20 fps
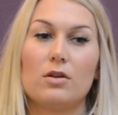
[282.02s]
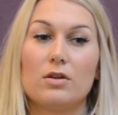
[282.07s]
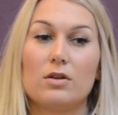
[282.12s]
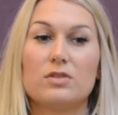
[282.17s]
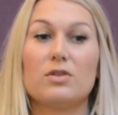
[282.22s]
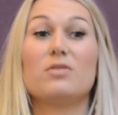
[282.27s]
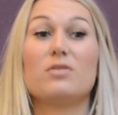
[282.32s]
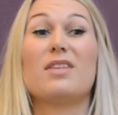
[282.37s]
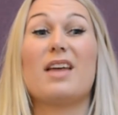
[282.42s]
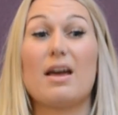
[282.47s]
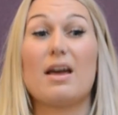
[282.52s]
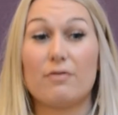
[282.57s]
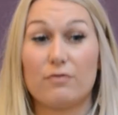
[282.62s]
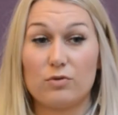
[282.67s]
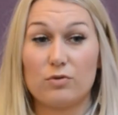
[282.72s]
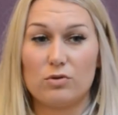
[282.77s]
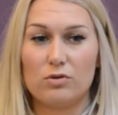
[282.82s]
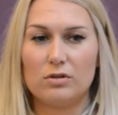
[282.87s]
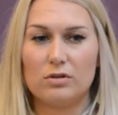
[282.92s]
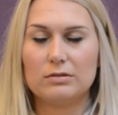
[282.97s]

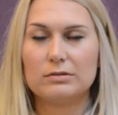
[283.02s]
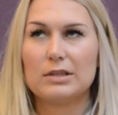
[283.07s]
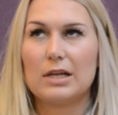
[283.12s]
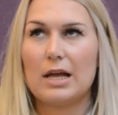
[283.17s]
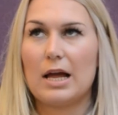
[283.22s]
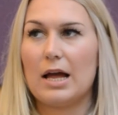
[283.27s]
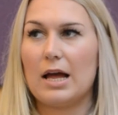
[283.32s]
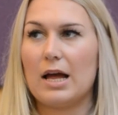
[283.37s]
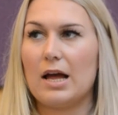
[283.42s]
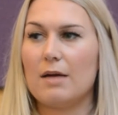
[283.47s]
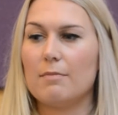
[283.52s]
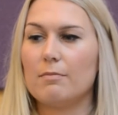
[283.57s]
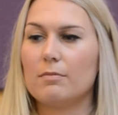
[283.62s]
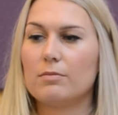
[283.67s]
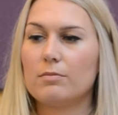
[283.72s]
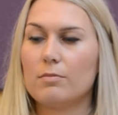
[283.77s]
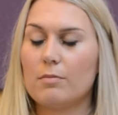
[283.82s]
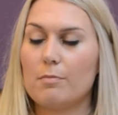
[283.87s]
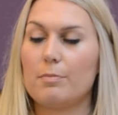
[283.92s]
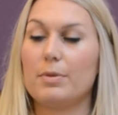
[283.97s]
therefore,
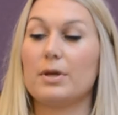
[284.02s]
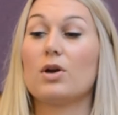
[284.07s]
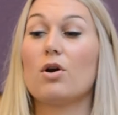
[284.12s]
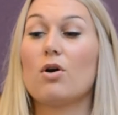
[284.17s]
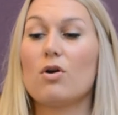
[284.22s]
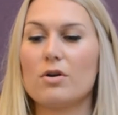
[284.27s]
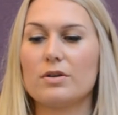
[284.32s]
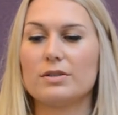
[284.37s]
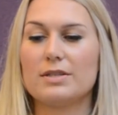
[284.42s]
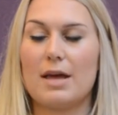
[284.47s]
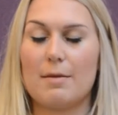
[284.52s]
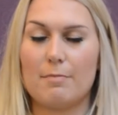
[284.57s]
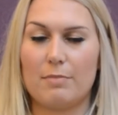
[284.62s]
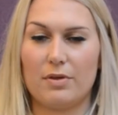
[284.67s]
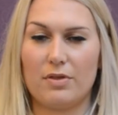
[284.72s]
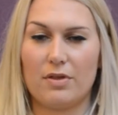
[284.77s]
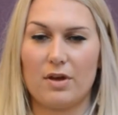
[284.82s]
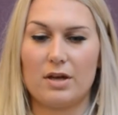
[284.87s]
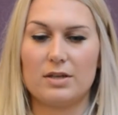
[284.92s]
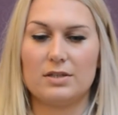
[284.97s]
because
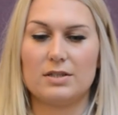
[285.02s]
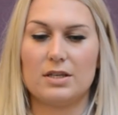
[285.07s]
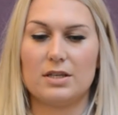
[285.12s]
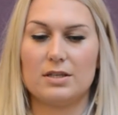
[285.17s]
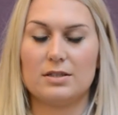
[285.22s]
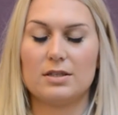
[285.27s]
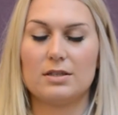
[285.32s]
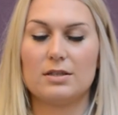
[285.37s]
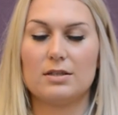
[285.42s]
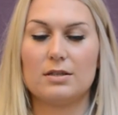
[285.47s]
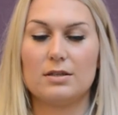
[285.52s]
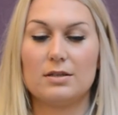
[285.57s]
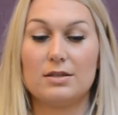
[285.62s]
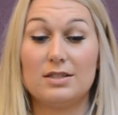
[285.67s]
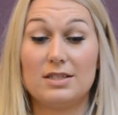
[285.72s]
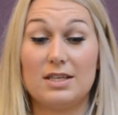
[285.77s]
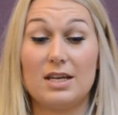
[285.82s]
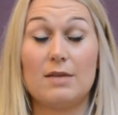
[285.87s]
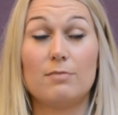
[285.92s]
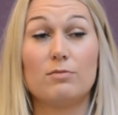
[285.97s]
empathisers
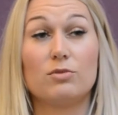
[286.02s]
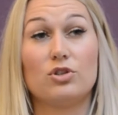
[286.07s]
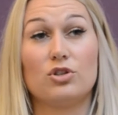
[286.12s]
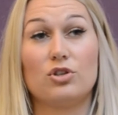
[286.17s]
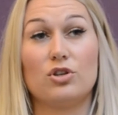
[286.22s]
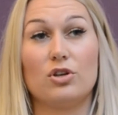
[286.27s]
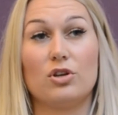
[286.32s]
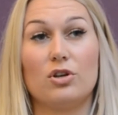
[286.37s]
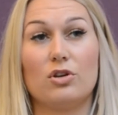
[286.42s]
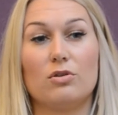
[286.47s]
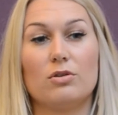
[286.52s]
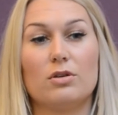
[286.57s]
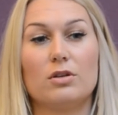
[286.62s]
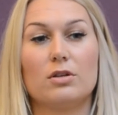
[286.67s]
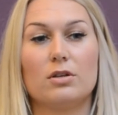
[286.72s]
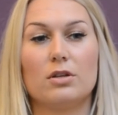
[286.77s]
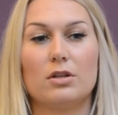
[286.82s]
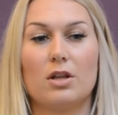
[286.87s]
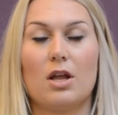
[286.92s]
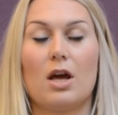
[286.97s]
seem to
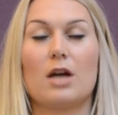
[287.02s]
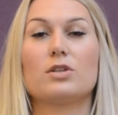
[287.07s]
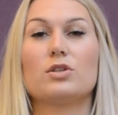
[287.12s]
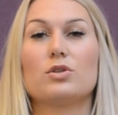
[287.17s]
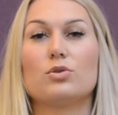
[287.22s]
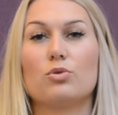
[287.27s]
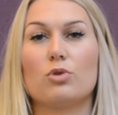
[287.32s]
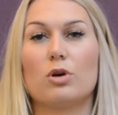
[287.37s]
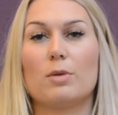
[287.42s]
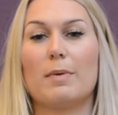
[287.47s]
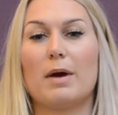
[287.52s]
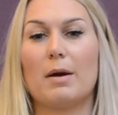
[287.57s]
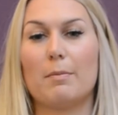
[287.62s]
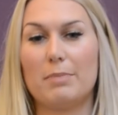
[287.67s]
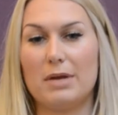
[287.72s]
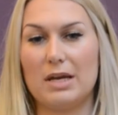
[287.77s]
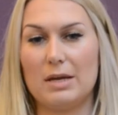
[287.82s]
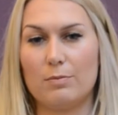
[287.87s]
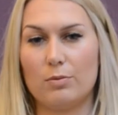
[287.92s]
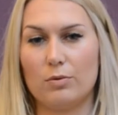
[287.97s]
like to talk
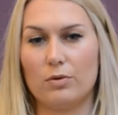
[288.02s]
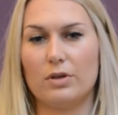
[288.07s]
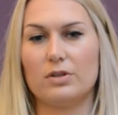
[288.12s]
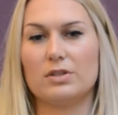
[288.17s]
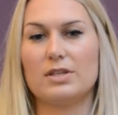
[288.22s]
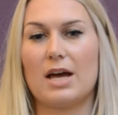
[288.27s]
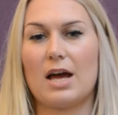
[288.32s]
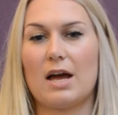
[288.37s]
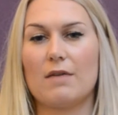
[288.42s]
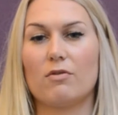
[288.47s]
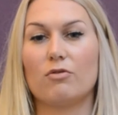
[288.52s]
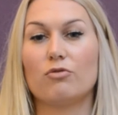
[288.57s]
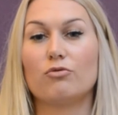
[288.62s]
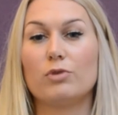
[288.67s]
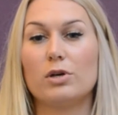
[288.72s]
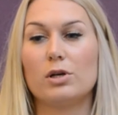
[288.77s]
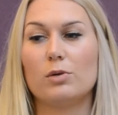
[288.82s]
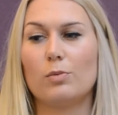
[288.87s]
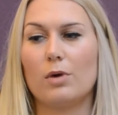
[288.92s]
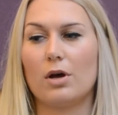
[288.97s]
about people and to have a
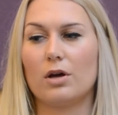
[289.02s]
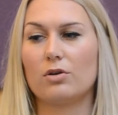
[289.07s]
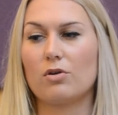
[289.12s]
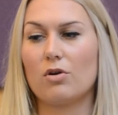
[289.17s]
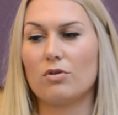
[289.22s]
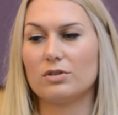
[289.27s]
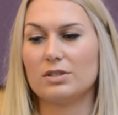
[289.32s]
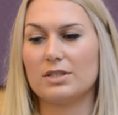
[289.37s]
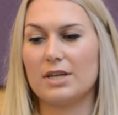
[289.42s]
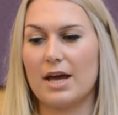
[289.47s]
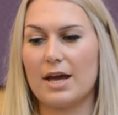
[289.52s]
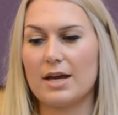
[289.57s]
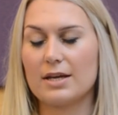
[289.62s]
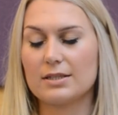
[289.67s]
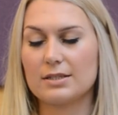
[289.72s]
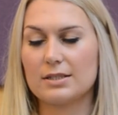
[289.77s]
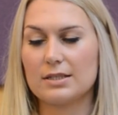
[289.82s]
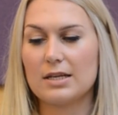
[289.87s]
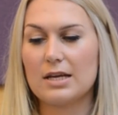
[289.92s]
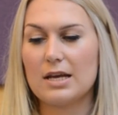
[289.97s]
real world
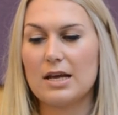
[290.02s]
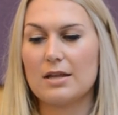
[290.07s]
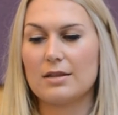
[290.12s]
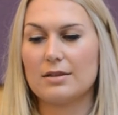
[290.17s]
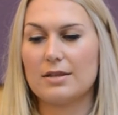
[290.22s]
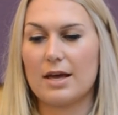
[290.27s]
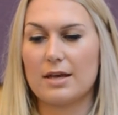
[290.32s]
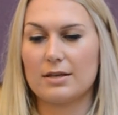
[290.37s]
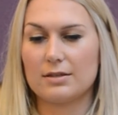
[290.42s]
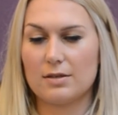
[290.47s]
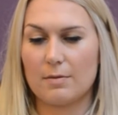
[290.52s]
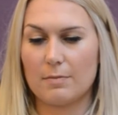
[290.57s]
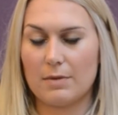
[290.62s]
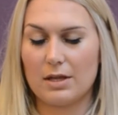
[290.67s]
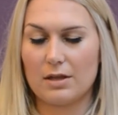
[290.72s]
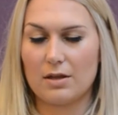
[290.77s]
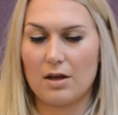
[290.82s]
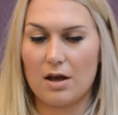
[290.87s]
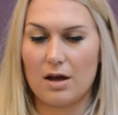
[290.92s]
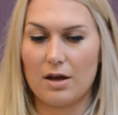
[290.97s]
context, that's
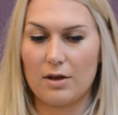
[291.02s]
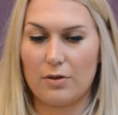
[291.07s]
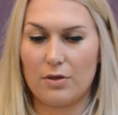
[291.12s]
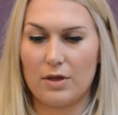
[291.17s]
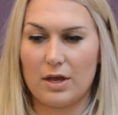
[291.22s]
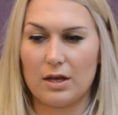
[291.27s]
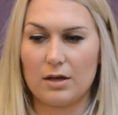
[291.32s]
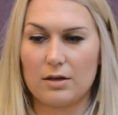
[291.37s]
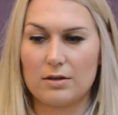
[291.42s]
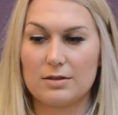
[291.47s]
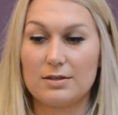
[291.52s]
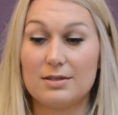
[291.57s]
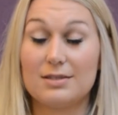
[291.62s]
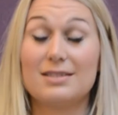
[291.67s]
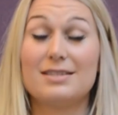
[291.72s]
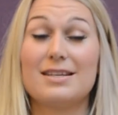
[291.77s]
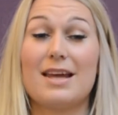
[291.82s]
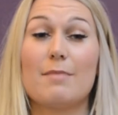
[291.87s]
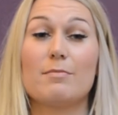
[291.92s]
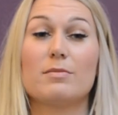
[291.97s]
something that I think
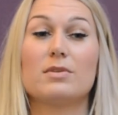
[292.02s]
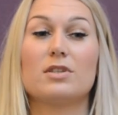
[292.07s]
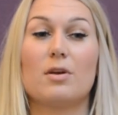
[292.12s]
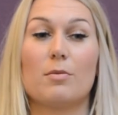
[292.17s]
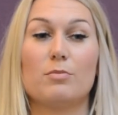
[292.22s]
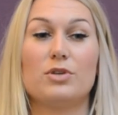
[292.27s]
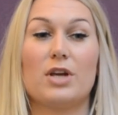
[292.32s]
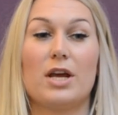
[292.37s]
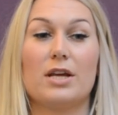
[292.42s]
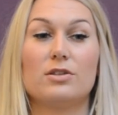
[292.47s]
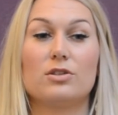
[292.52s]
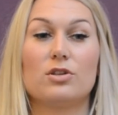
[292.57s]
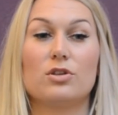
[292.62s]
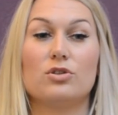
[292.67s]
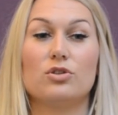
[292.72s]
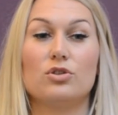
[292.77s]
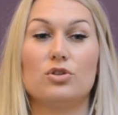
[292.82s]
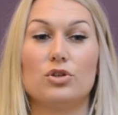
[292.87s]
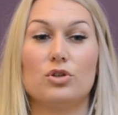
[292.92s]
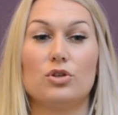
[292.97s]
STEM subjects
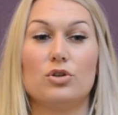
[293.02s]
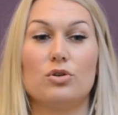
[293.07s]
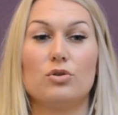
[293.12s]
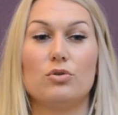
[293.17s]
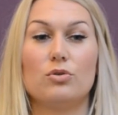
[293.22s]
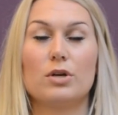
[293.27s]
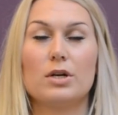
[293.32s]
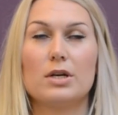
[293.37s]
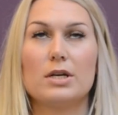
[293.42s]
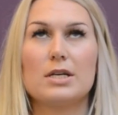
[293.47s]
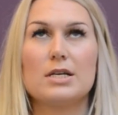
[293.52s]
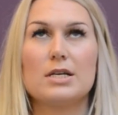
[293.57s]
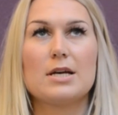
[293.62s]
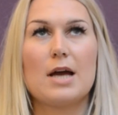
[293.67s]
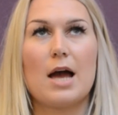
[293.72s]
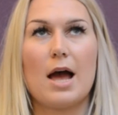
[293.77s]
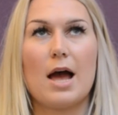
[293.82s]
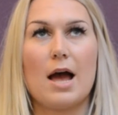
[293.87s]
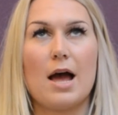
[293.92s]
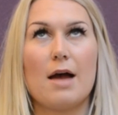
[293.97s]
can do,
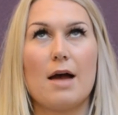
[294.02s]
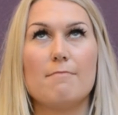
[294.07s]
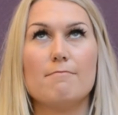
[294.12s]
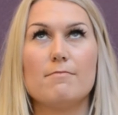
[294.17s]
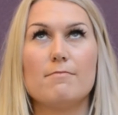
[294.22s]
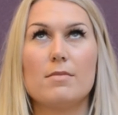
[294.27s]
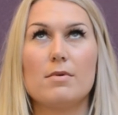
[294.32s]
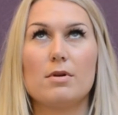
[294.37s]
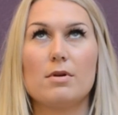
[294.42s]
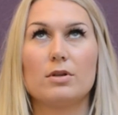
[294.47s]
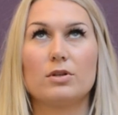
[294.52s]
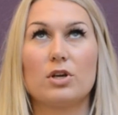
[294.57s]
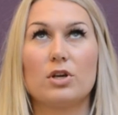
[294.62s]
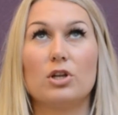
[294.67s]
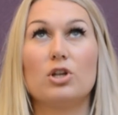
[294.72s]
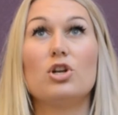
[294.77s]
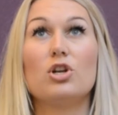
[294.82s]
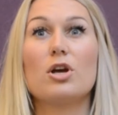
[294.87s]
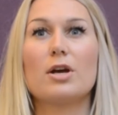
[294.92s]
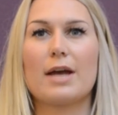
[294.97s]

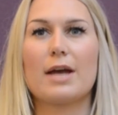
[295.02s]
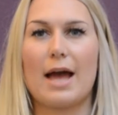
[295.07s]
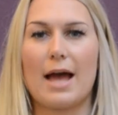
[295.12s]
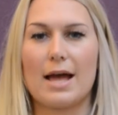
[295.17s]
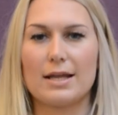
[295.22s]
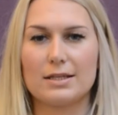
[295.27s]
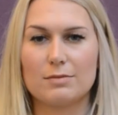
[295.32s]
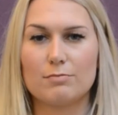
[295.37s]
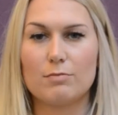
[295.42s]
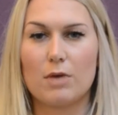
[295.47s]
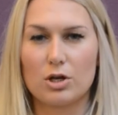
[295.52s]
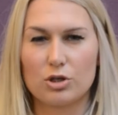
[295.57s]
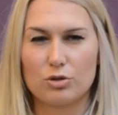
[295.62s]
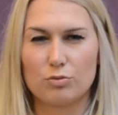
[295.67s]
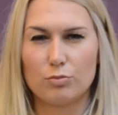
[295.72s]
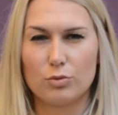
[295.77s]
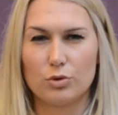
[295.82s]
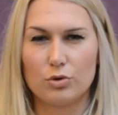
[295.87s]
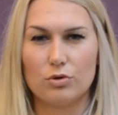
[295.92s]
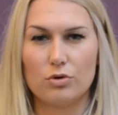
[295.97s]
can look at much
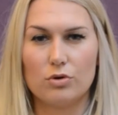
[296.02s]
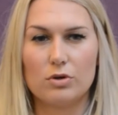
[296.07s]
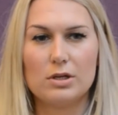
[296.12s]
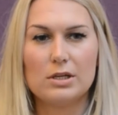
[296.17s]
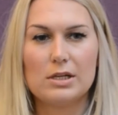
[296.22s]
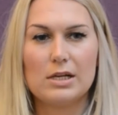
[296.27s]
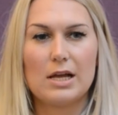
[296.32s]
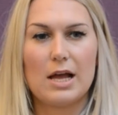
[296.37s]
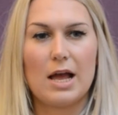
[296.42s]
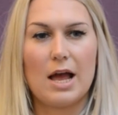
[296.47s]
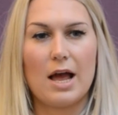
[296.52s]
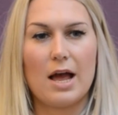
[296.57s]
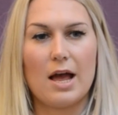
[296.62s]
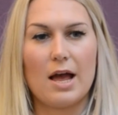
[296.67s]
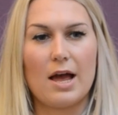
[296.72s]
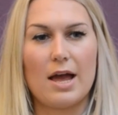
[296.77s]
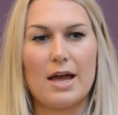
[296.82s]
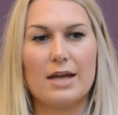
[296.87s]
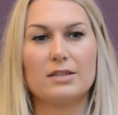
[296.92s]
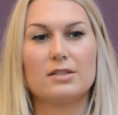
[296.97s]
more
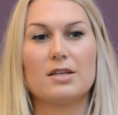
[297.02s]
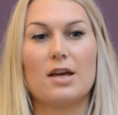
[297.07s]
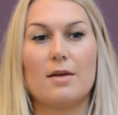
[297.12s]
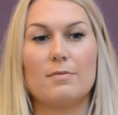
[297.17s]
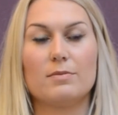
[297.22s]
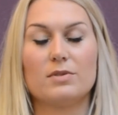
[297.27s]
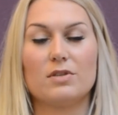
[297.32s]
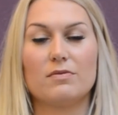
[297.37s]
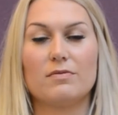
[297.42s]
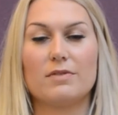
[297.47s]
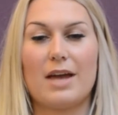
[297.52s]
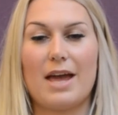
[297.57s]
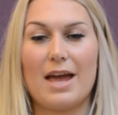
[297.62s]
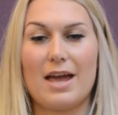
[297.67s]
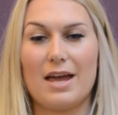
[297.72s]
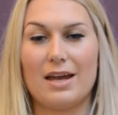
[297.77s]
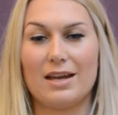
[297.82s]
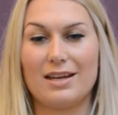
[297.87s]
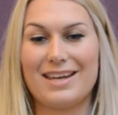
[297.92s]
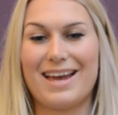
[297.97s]
in terms of
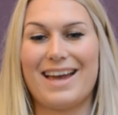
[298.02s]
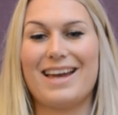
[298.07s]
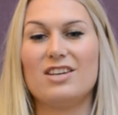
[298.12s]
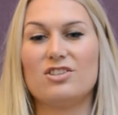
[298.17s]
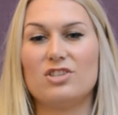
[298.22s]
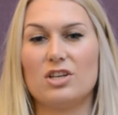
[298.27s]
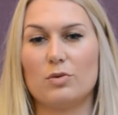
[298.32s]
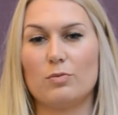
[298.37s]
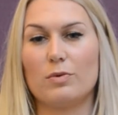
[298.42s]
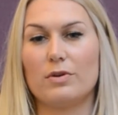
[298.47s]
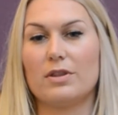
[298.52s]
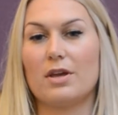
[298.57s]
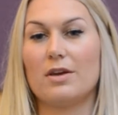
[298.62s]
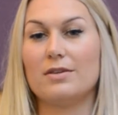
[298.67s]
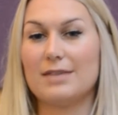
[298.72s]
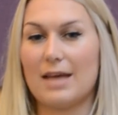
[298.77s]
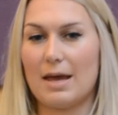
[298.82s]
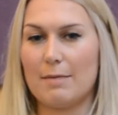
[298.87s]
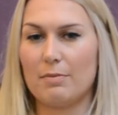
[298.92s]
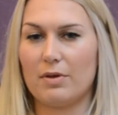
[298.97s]
engaging with
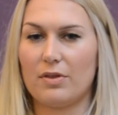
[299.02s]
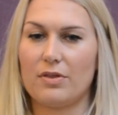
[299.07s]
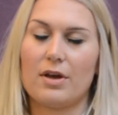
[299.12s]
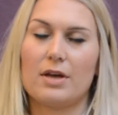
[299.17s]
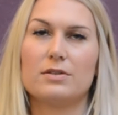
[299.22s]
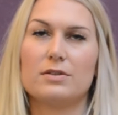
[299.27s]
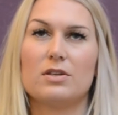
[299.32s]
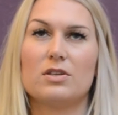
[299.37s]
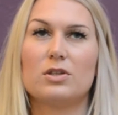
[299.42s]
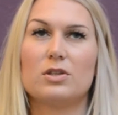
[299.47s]
those empathisers.